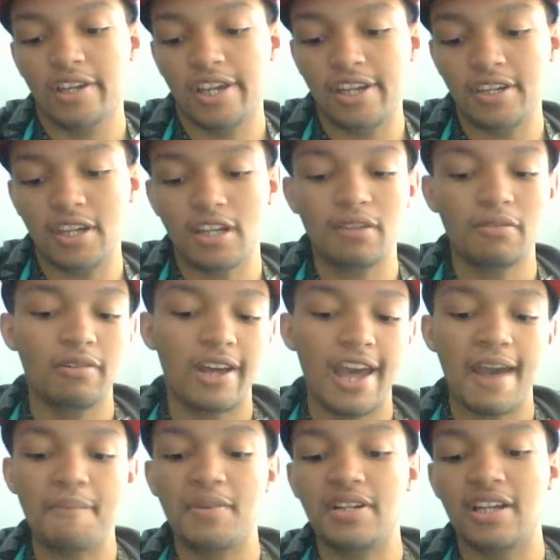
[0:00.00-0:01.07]
And it'll
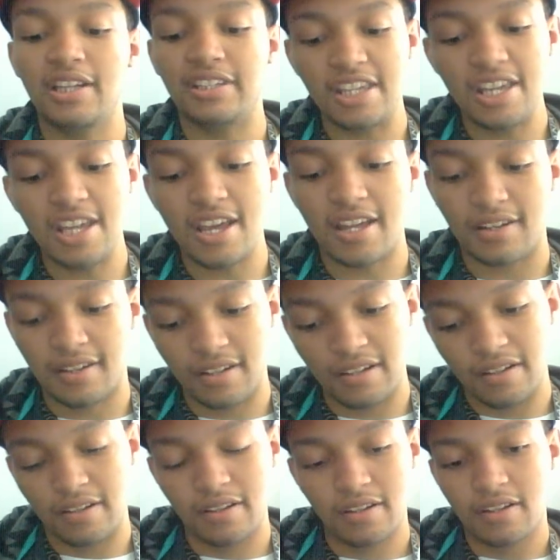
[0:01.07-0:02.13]
happen again.
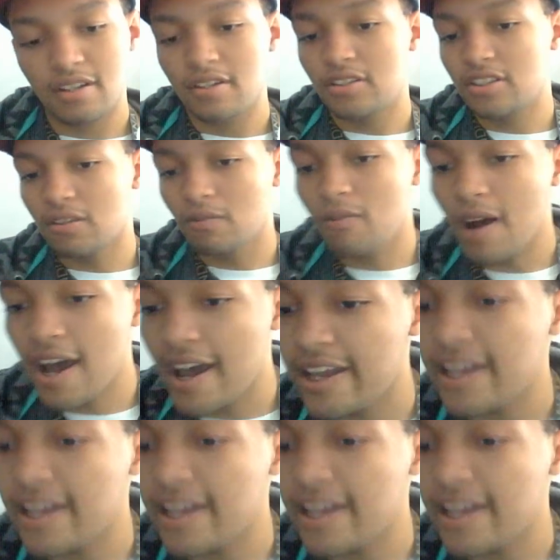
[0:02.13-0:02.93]
So why?